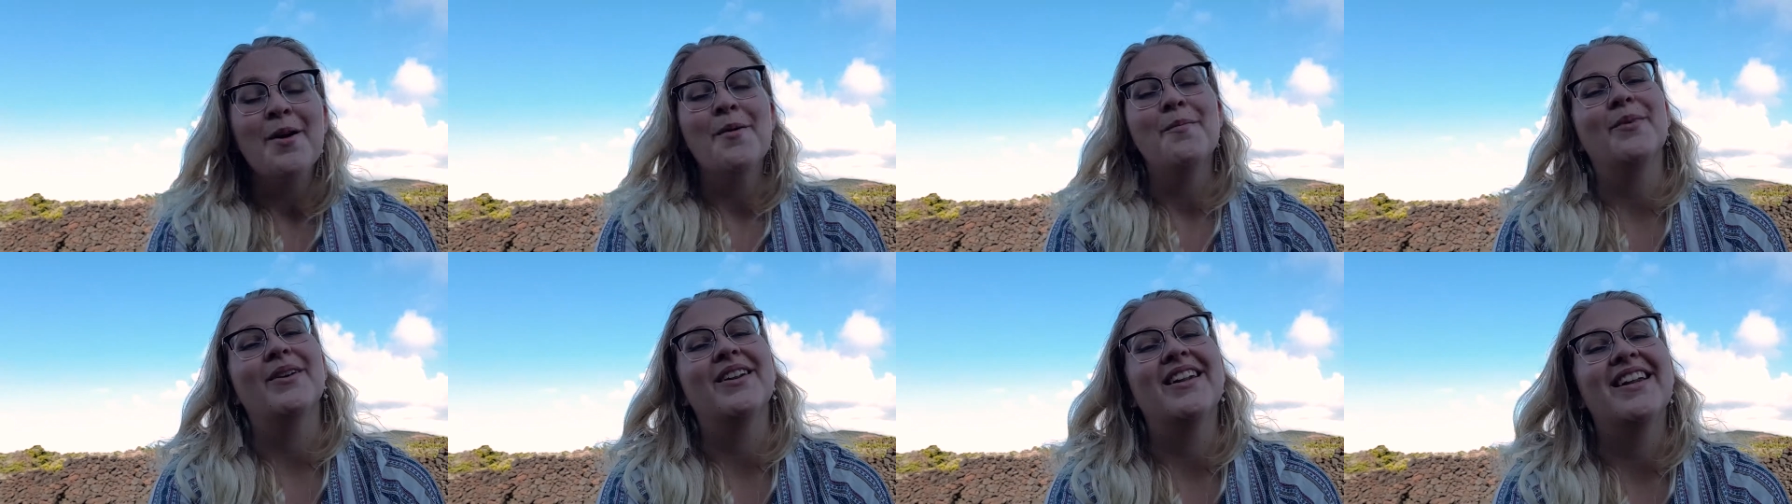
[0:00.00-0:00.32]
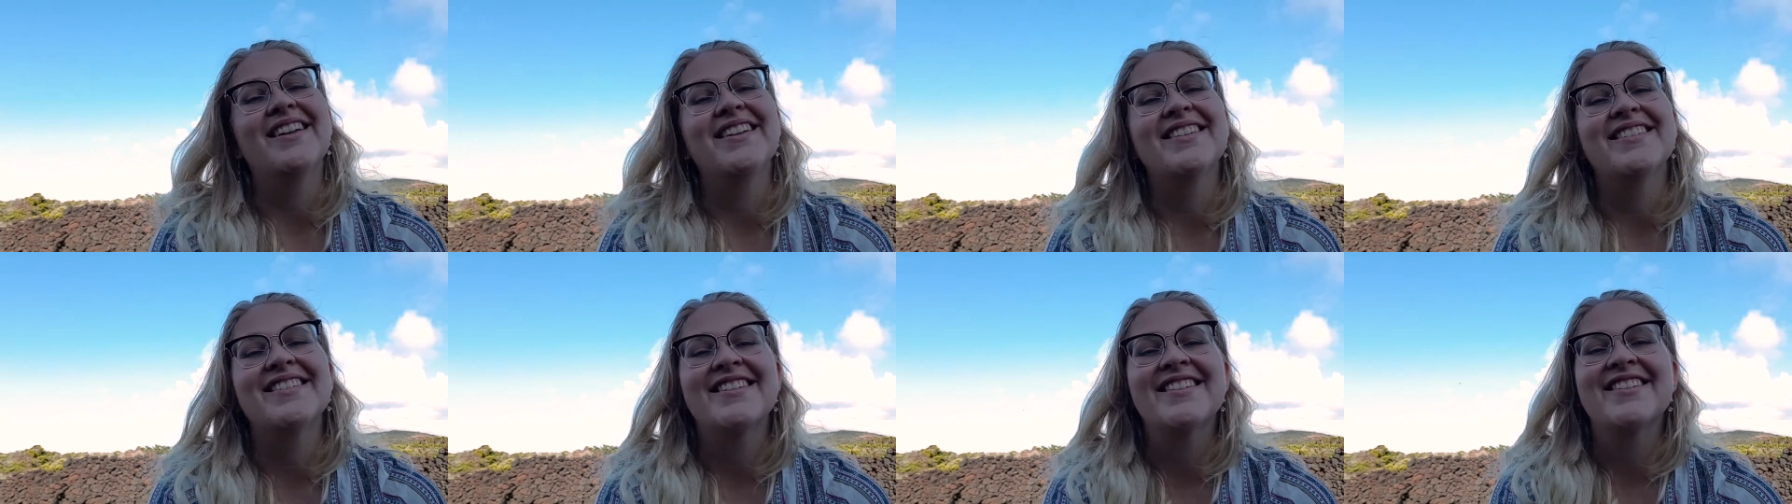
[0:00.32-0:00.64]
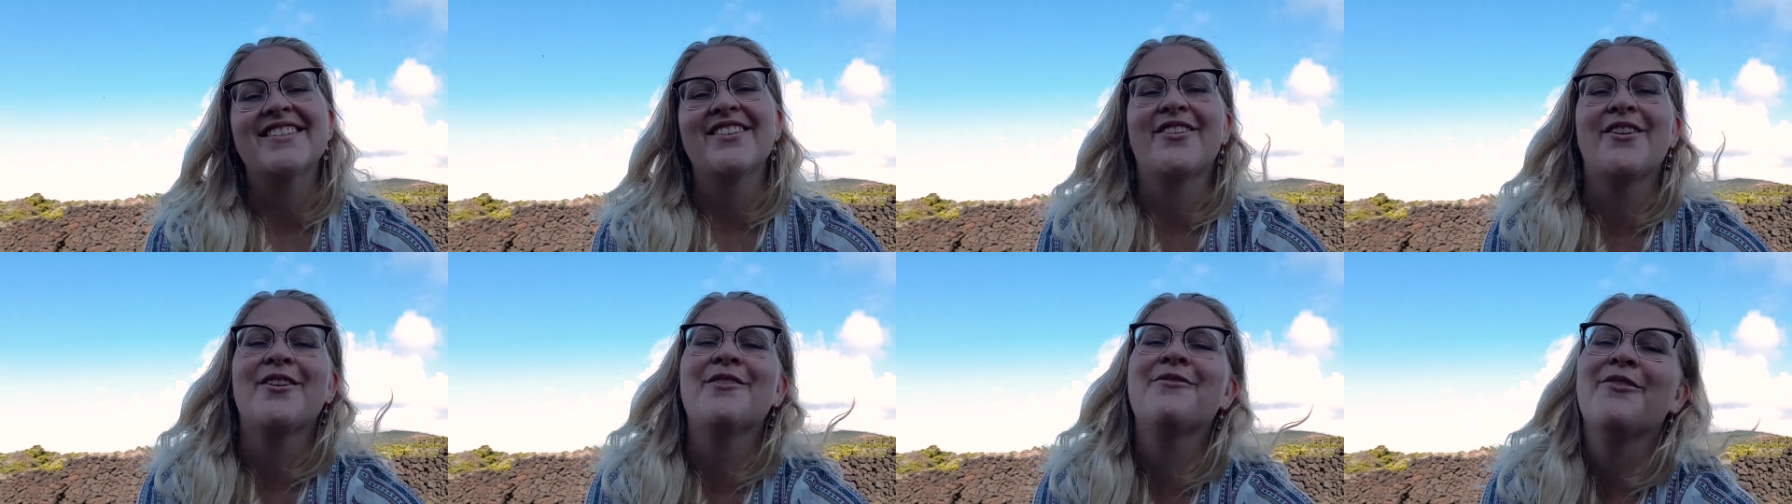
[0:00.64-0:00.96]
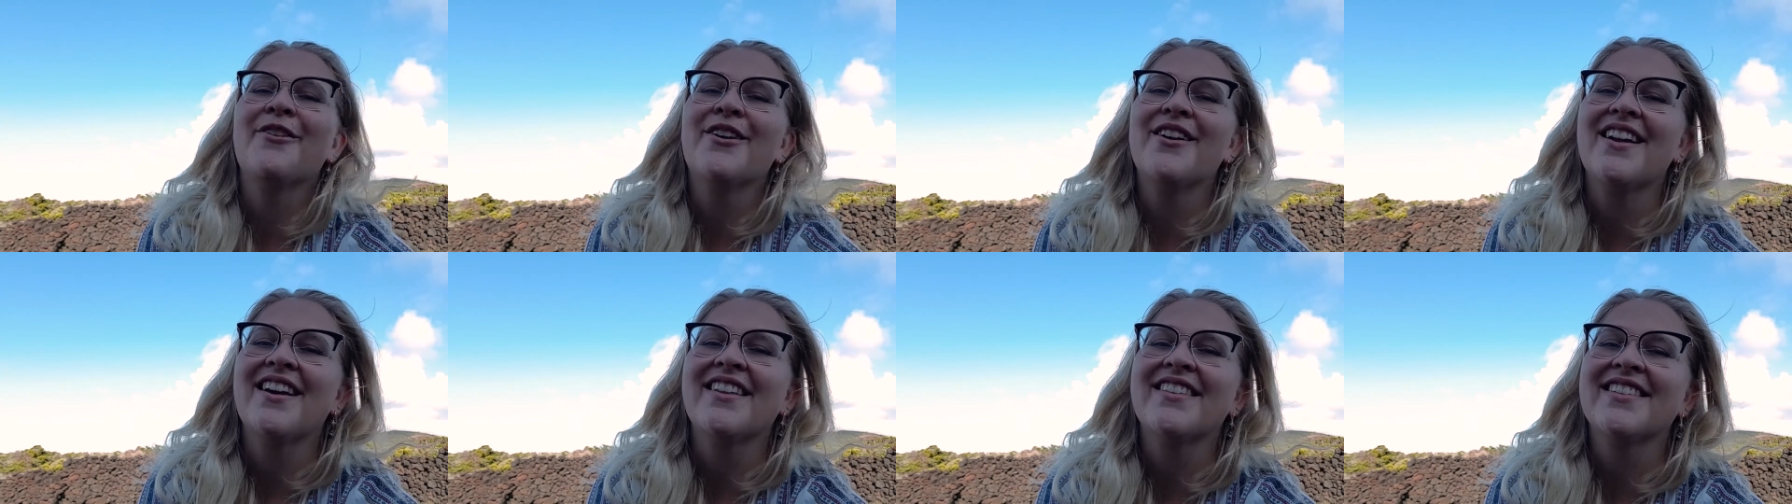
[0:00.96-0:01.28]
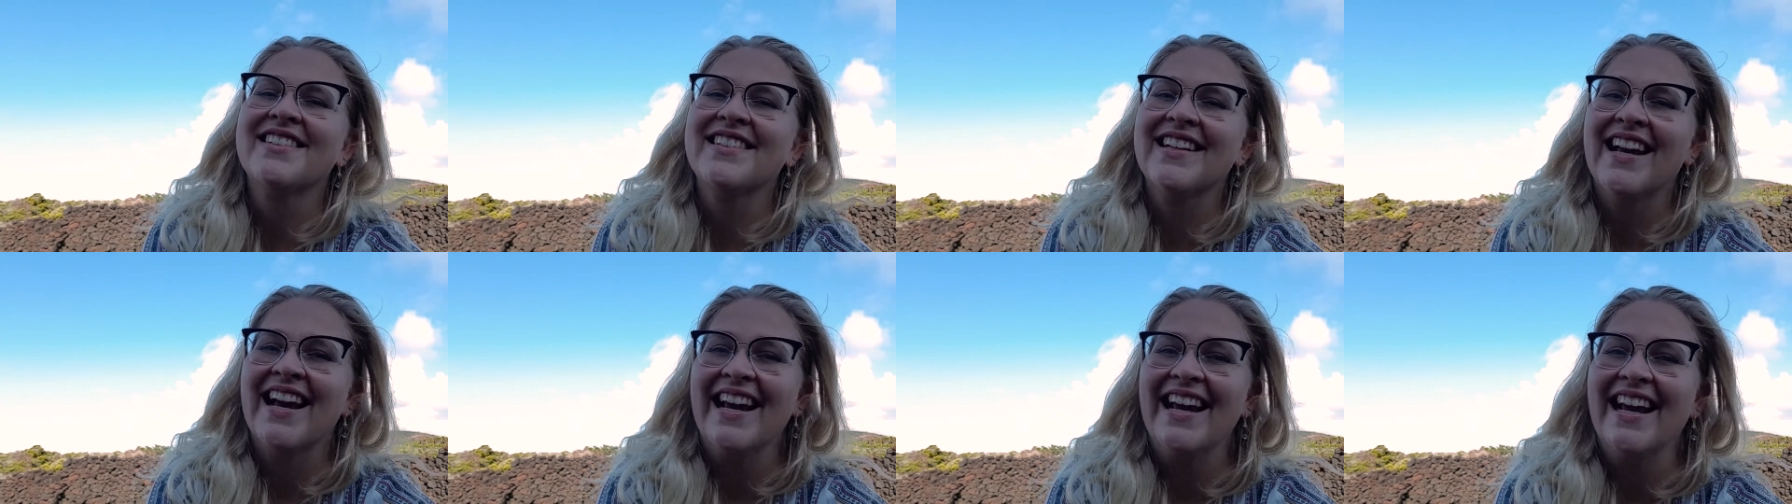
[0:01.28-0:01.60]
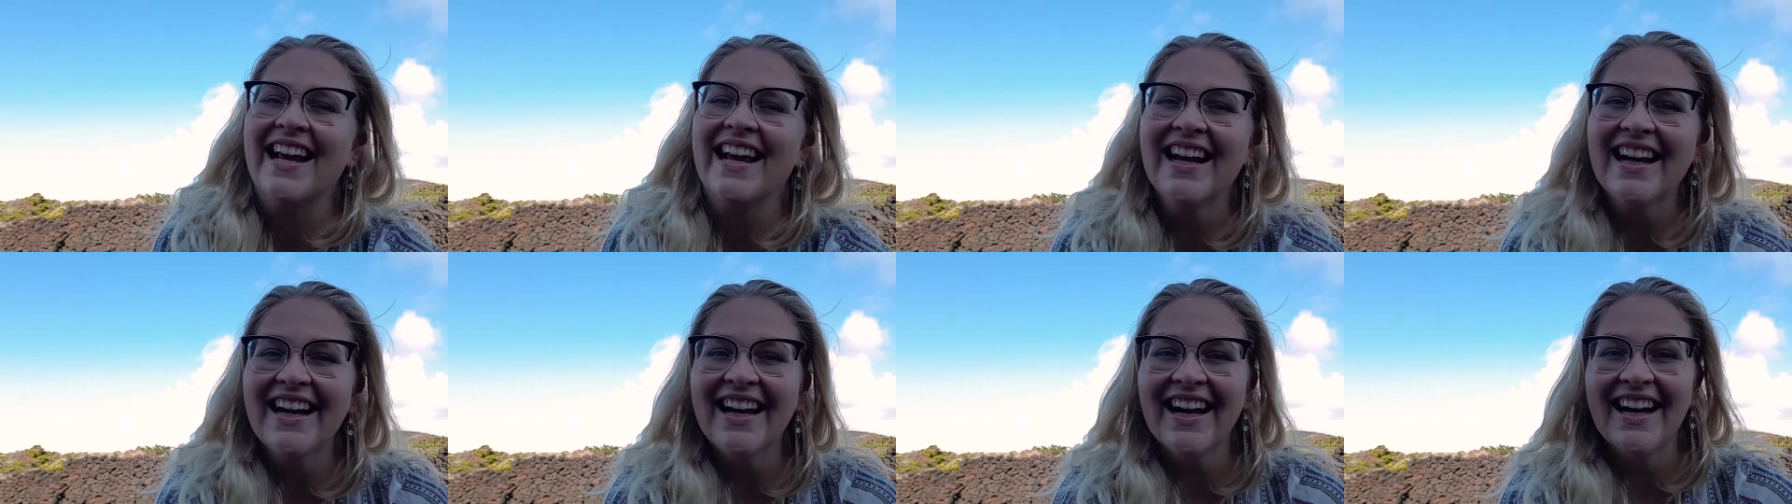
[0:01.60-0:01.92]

But that is a story for another day.